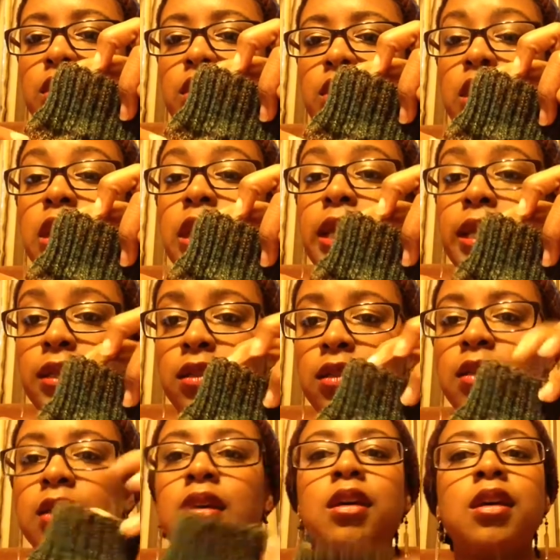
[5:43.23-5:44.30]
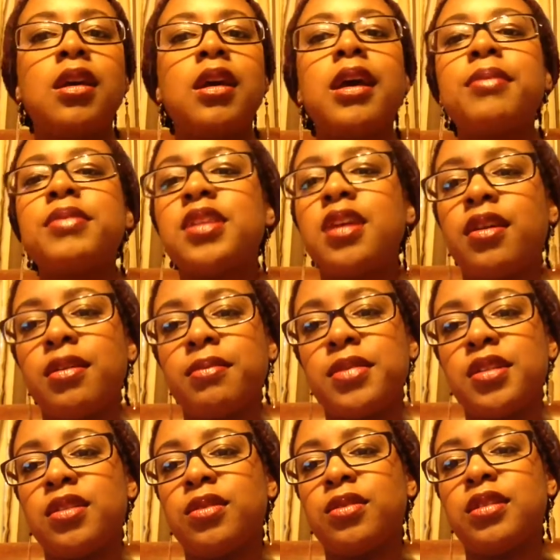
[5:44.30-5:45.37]
the leg. I'm sorry, I'm
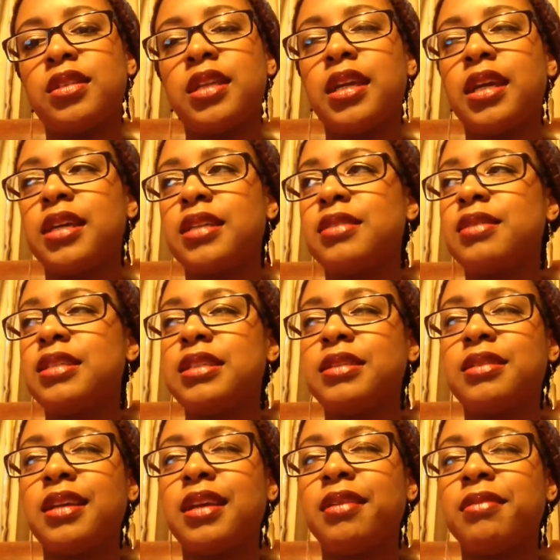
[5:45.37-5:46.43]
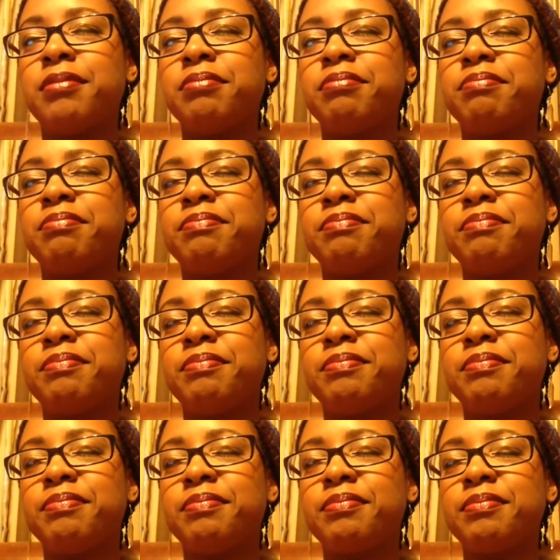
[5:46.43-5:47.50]
slow today, guys.
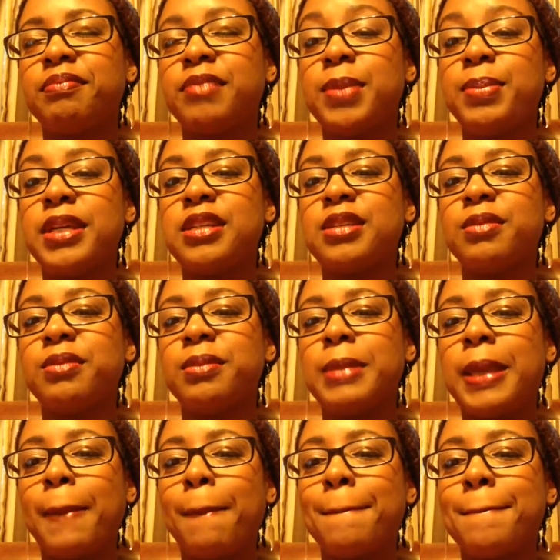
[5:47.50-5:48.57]
Be patient with me.